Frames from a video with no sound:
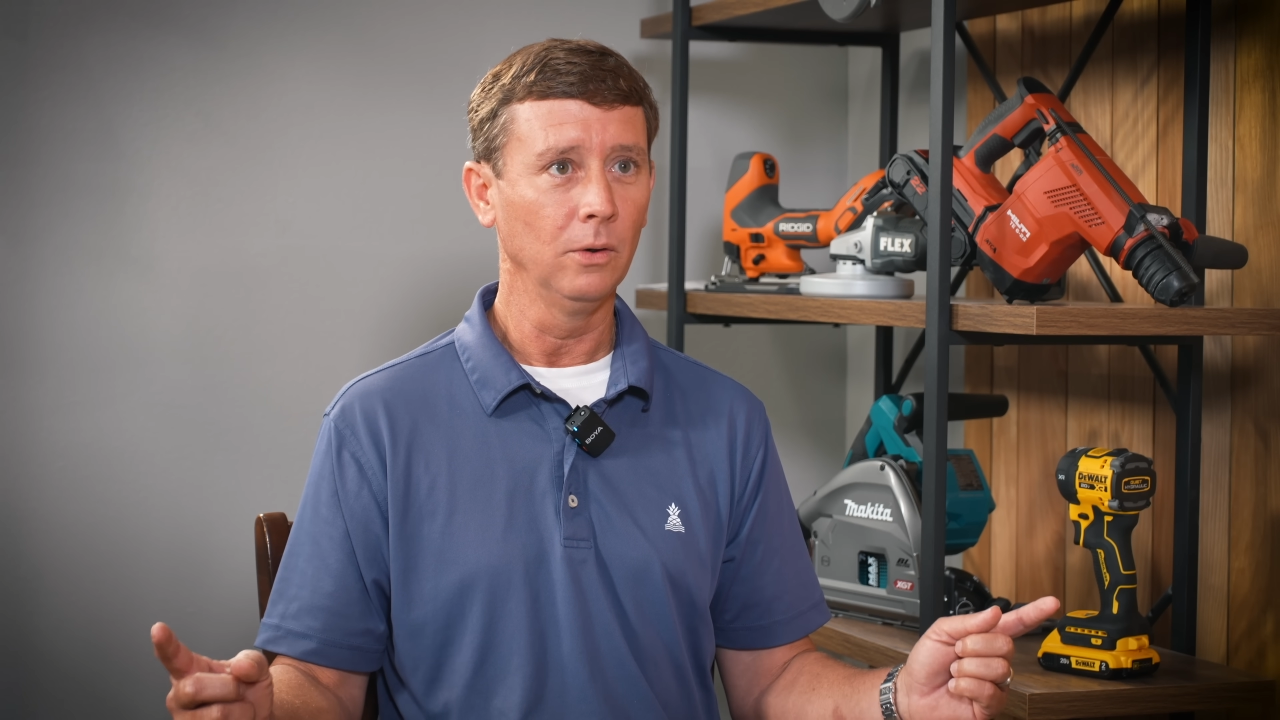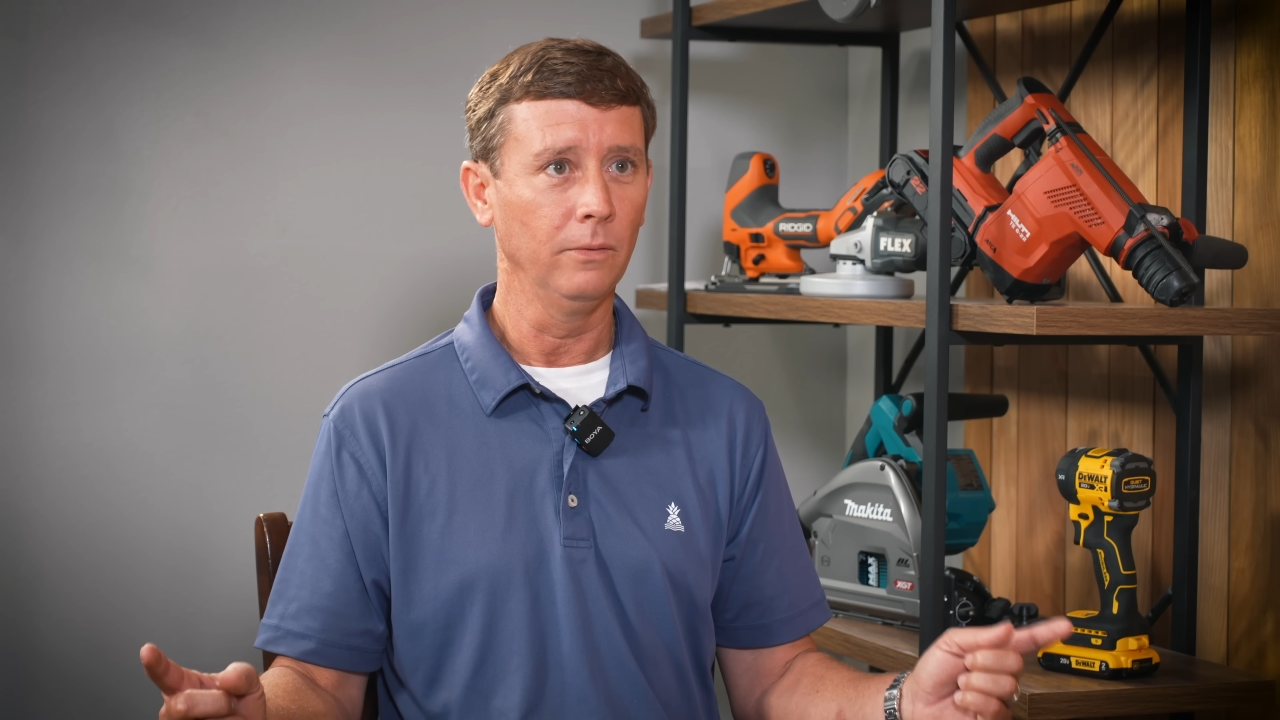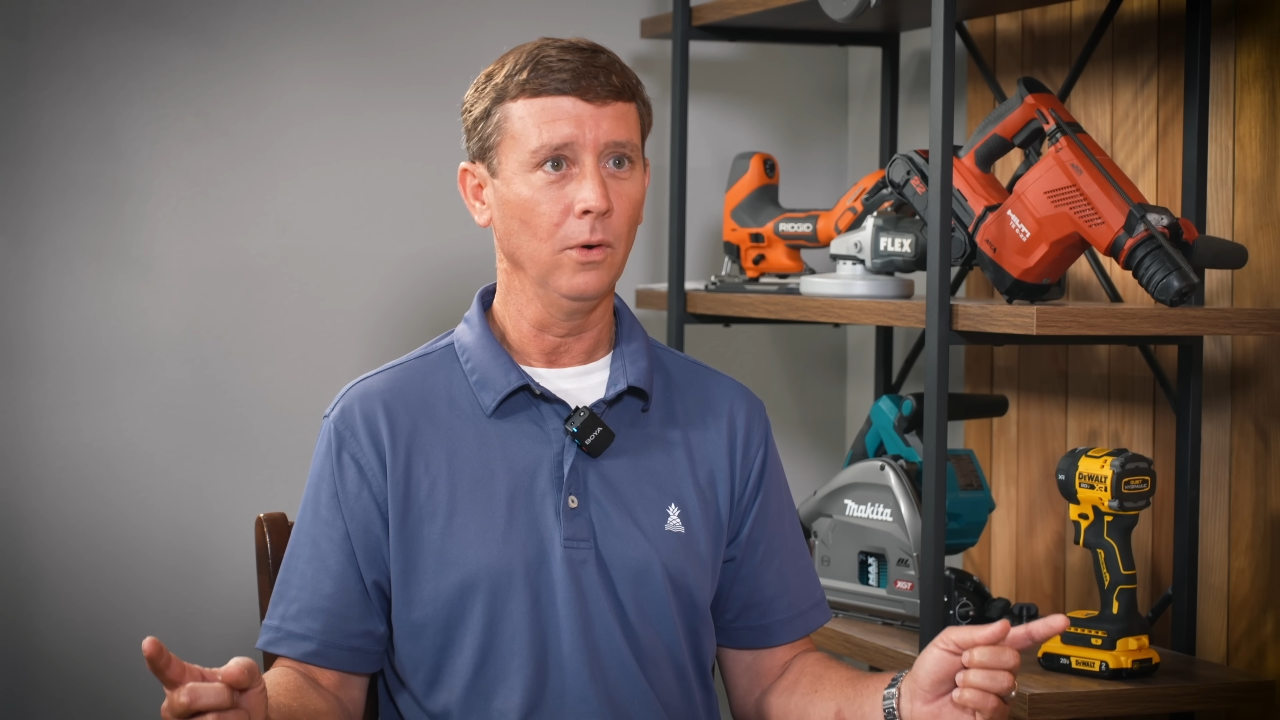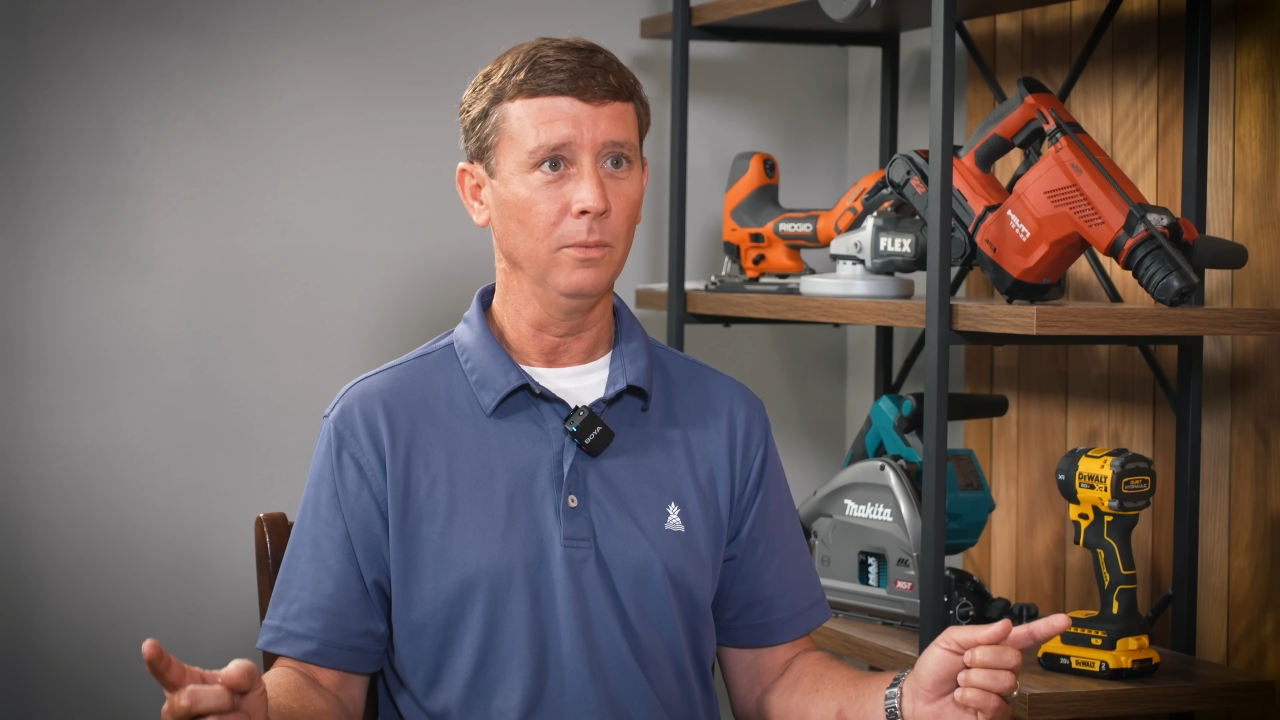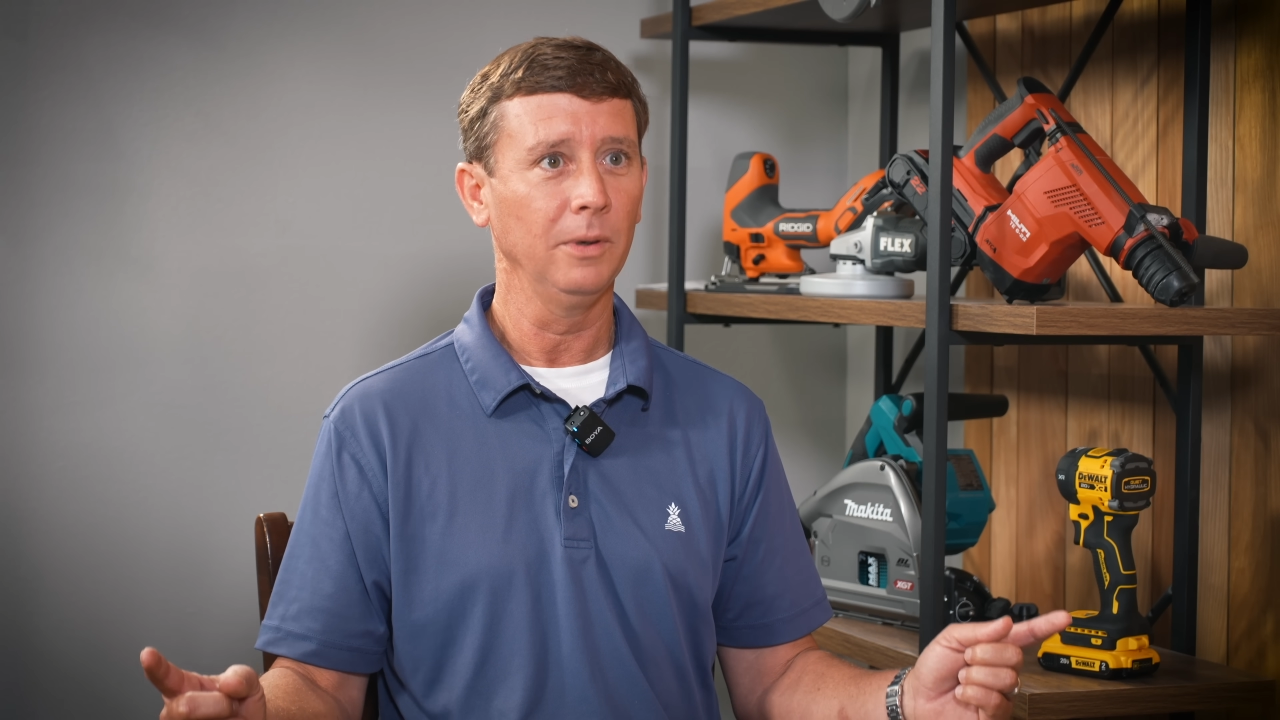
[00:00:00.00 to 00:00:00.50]

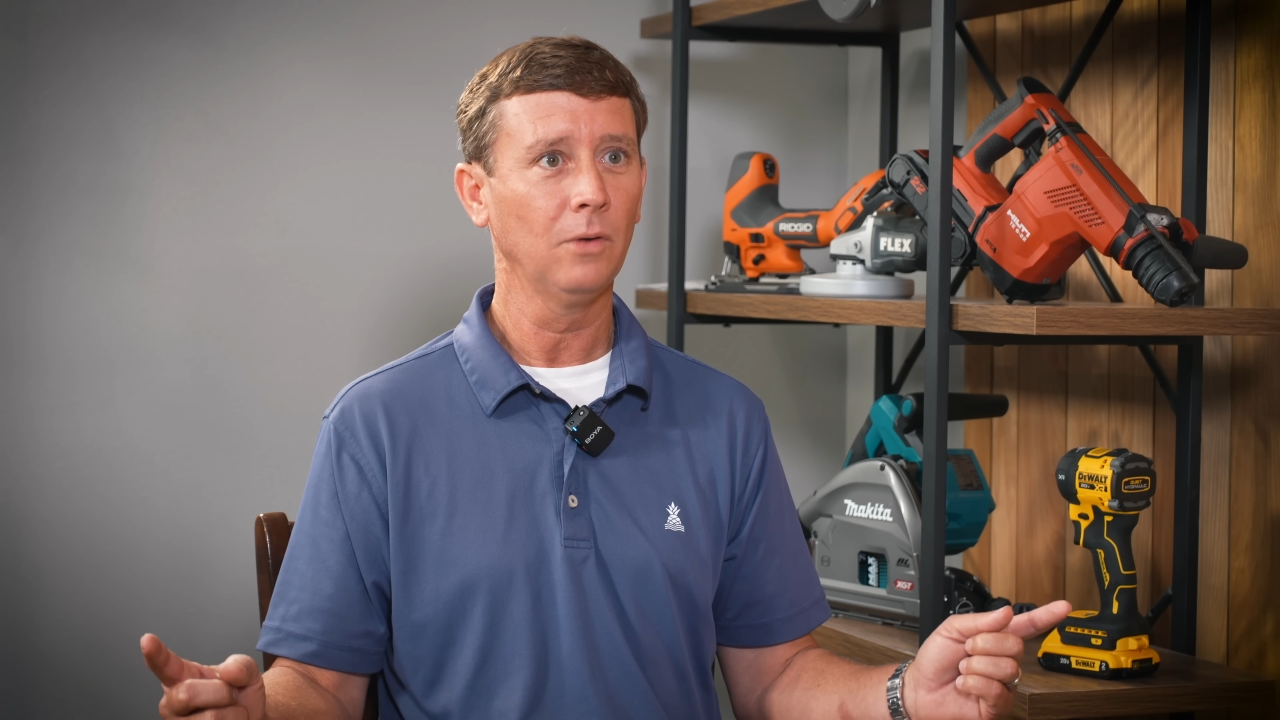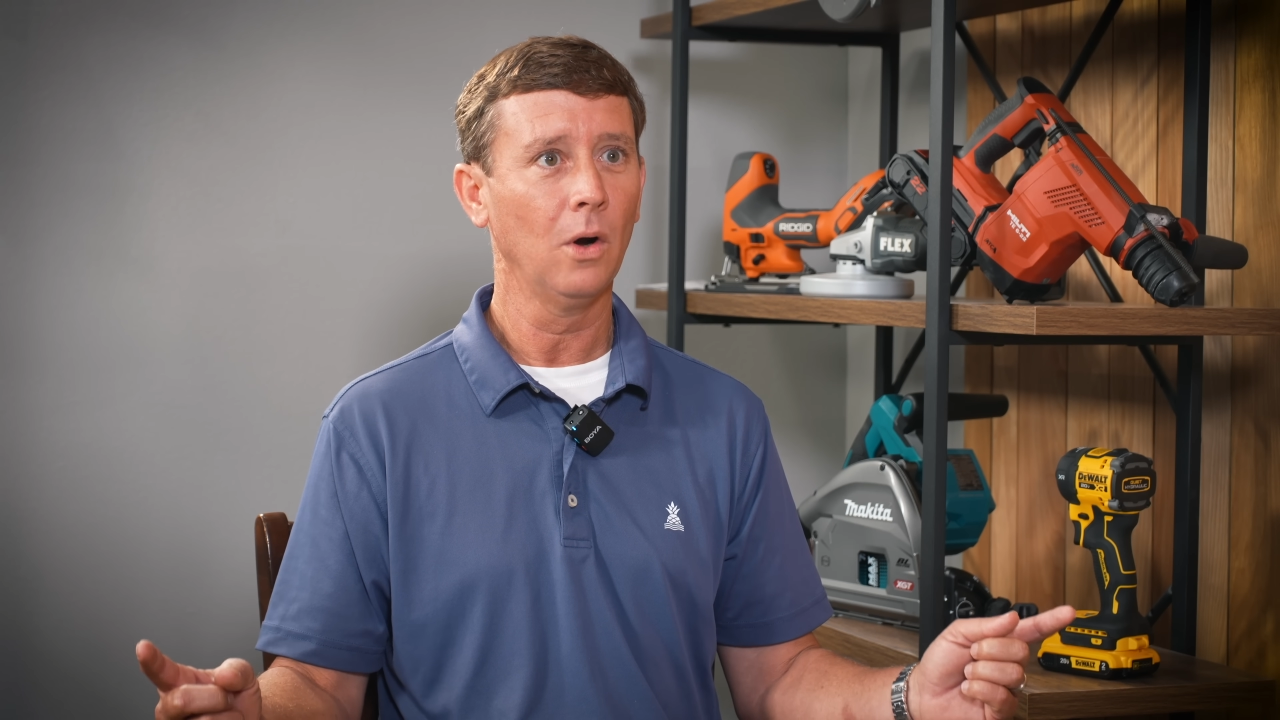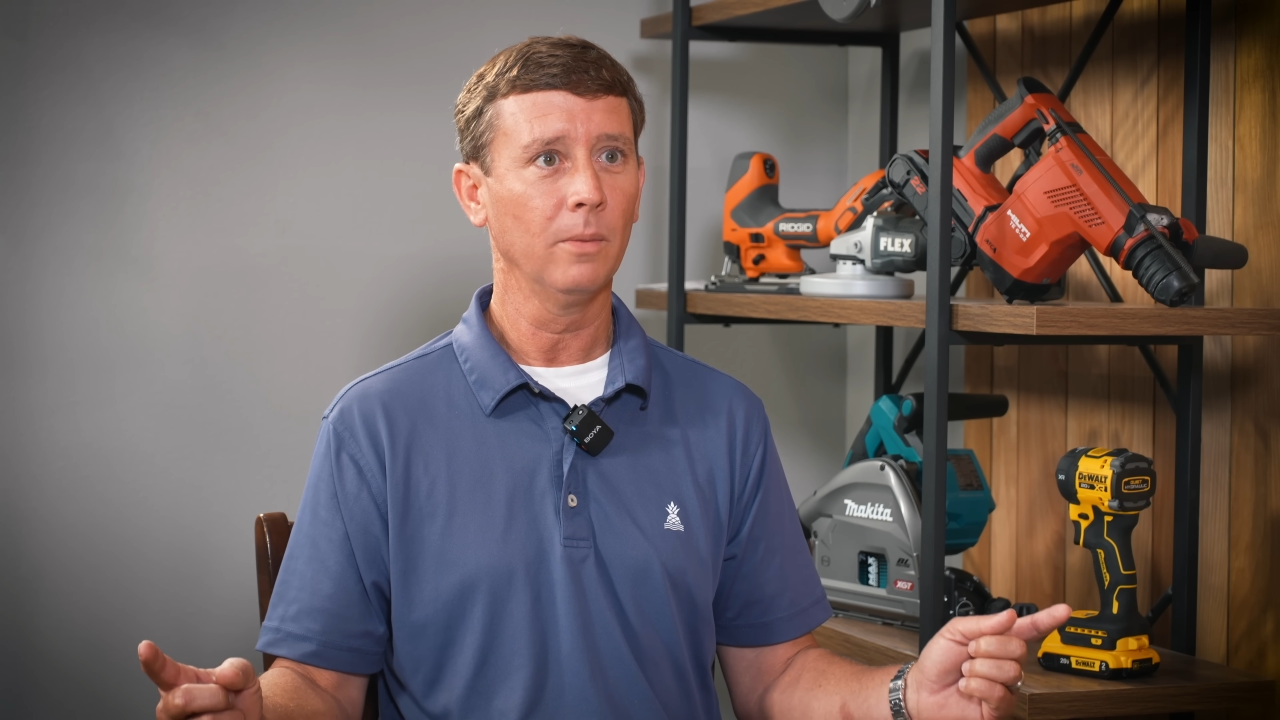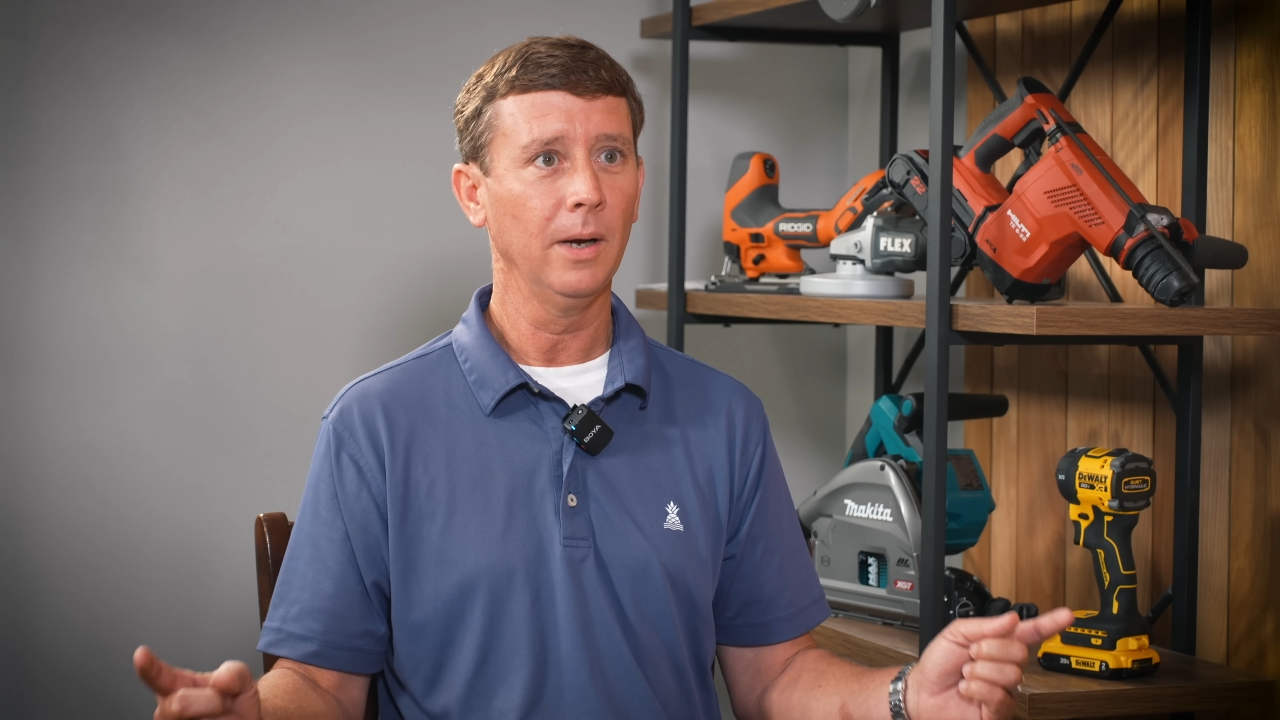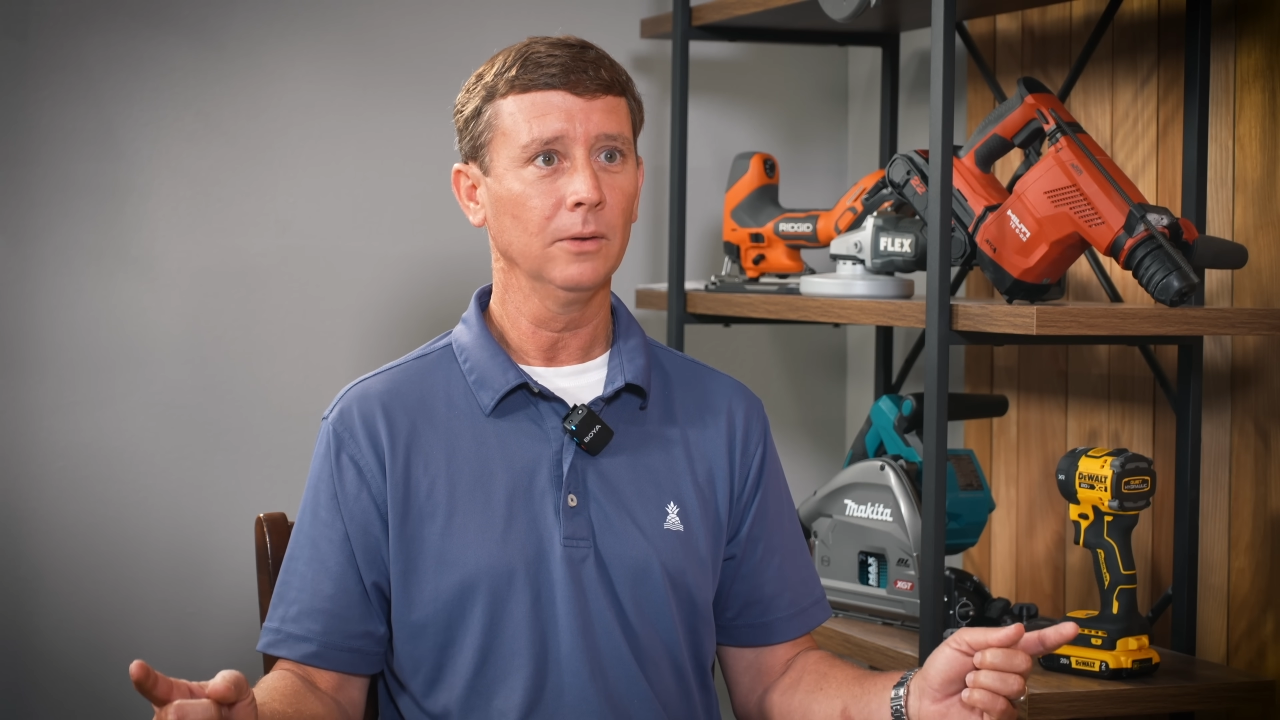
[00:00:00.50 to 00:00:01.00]
You've heard me
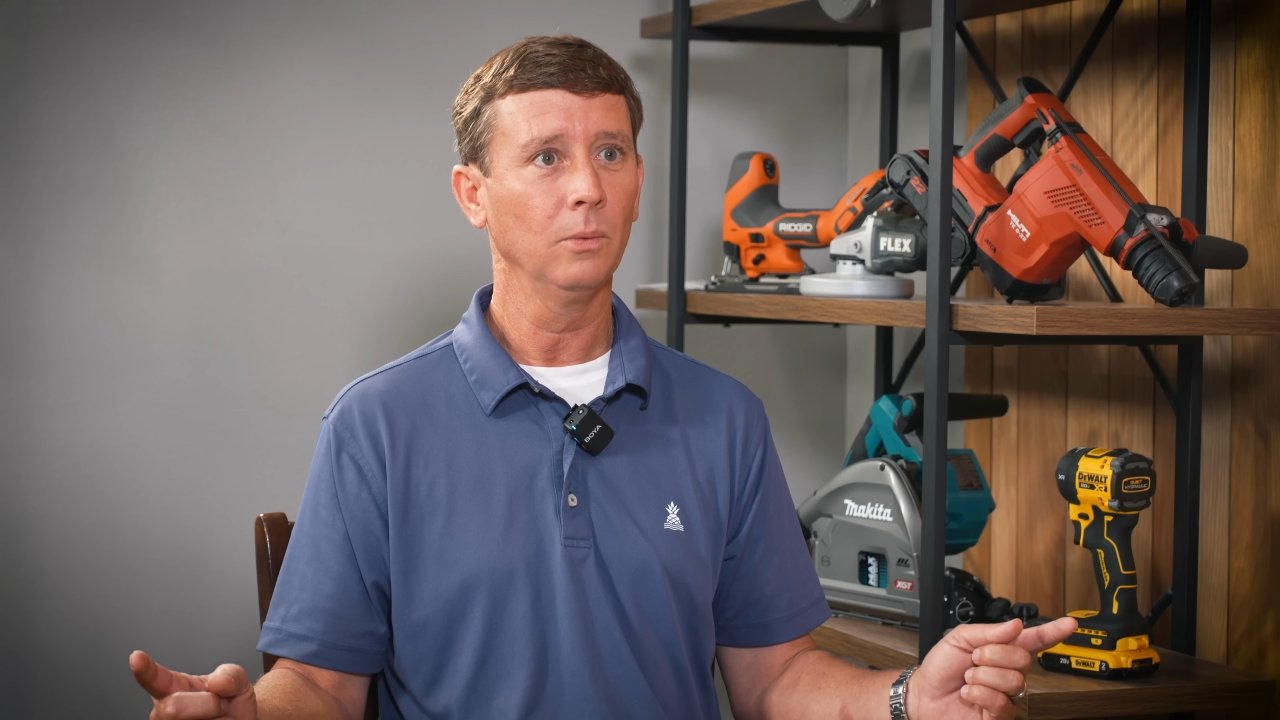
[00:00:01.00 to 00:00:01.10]
talk about